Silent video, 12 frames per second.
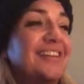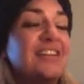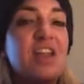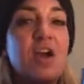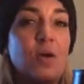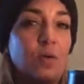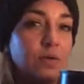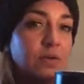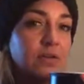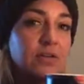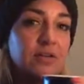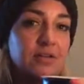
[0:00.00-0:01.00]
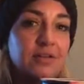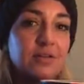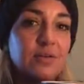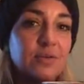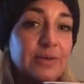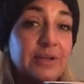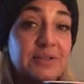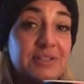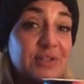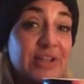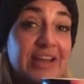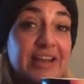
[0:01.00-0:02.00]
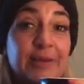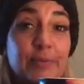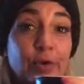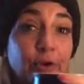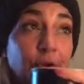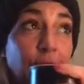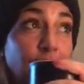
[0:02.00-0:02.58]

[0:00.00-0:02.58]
No. We don't do that anymore.